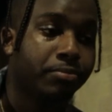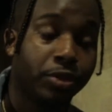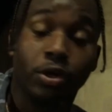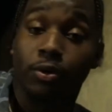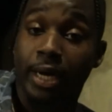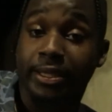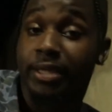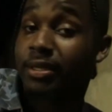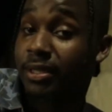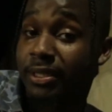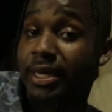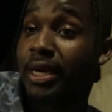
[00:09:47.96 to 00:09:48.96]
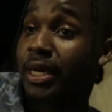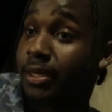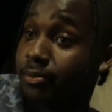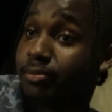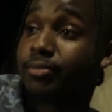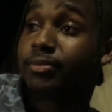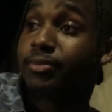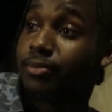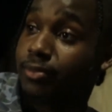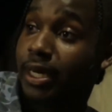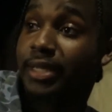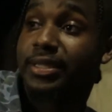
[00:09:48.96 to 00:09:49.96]
You know, at the end of the day,
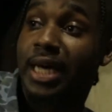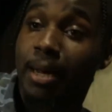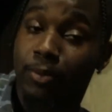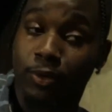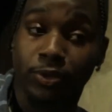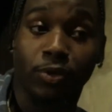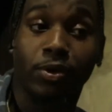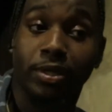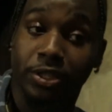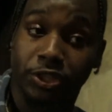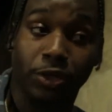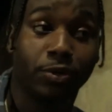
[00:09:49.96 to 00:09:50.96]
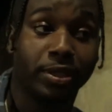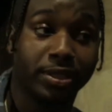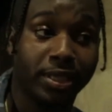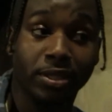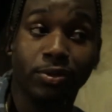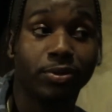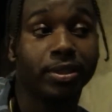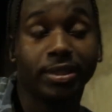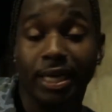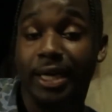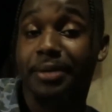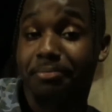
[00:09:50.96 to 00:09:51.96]
as time goes on, the show continues. It's
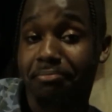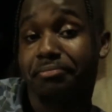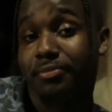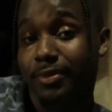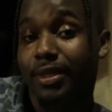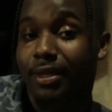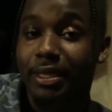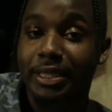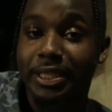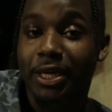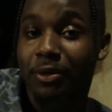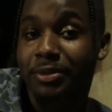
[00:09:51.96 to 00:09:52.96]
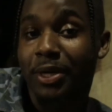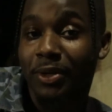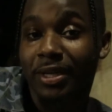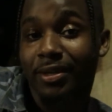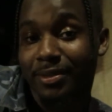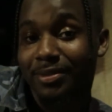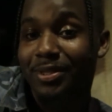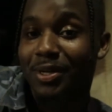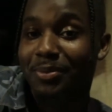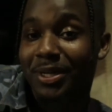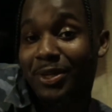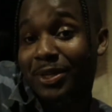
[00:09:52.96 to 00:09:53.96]
like they'll get a, you know what I
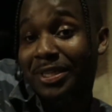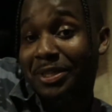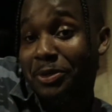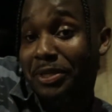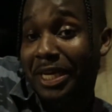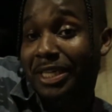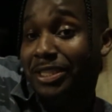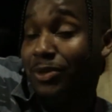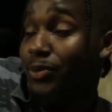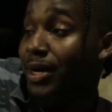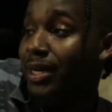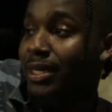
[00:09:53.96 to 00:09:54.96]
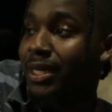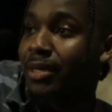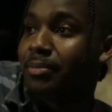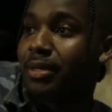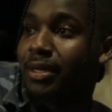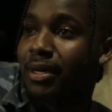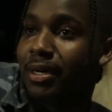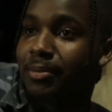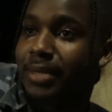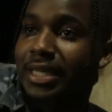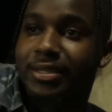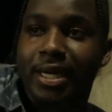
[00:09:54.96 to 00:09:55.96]
mean, they'll get a little catch of who I am.
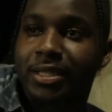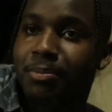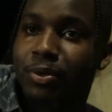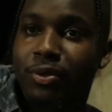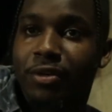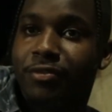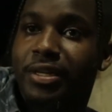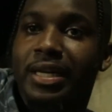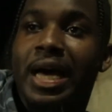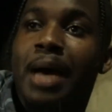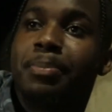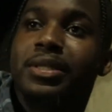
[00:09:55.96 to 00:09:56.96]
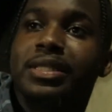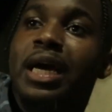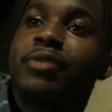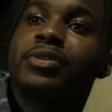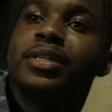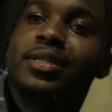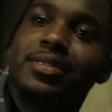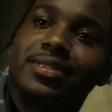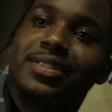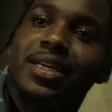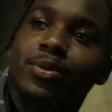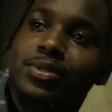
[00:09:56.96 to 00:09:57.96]
And that's like the beauty of it. It happens every
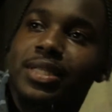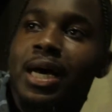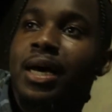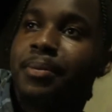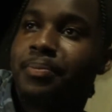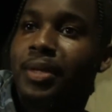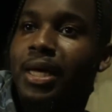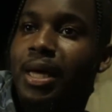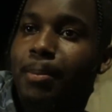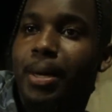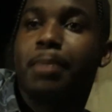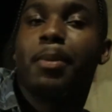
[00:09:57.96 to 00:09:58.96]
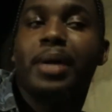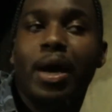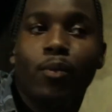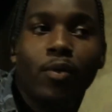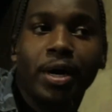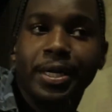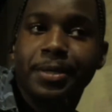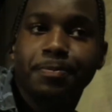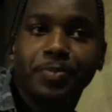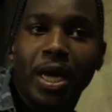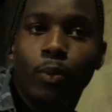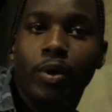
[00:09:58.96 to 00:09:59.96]
single time. But I remember
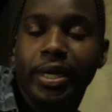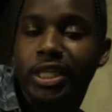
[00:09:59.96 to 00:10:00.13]
that one